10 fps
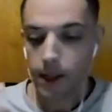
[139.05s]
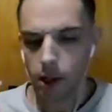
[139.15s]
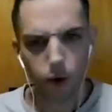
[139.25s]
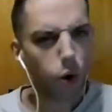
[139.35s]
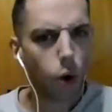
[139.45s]

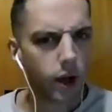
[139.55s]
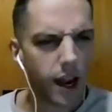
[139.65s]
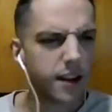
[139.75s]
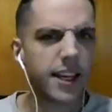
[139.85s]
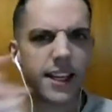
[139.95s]

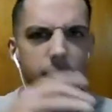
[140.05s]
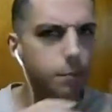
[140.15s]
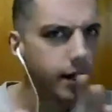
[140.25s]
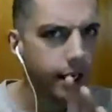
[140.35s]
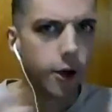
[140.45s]
kind of like get
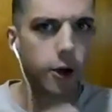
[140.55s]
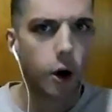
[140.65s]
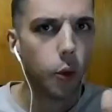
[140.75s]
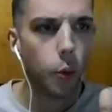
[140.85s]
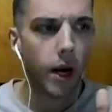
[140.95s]
big in
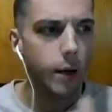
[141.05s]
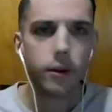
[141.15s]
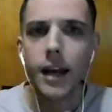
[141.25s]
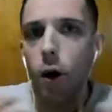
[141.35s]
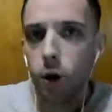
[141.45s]
our own way
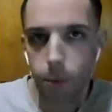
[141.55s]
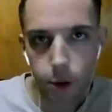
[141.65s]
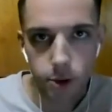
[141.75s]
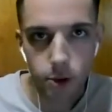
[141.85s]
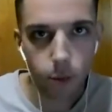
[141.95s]
without a
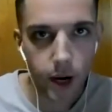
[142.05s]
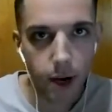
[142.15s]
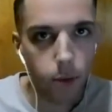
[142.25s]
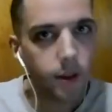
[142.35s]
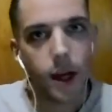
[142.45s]
personal
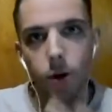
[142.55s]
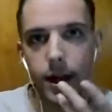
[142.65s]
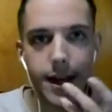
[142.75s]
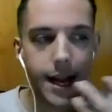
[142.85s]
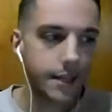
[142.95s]
brand, without
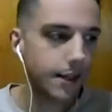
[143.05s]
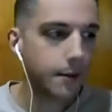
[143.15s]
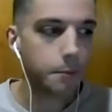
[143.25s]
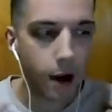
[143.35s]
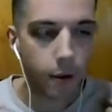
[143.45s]
like any
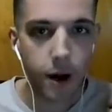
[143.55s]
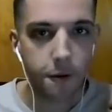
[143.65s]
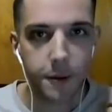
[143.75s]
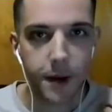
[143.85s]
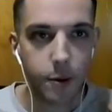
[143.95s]
like background
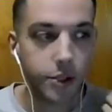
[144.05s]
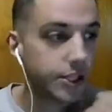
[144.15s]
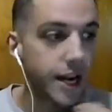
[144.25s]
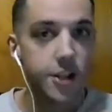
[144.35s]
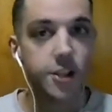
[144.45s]
from anyone,
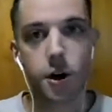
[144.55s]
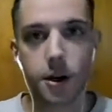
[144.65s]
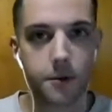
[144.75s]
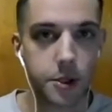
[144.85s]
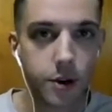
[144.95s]
just kind of
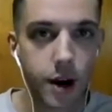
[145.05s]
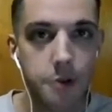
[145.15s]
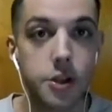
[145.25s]
starting from scratch.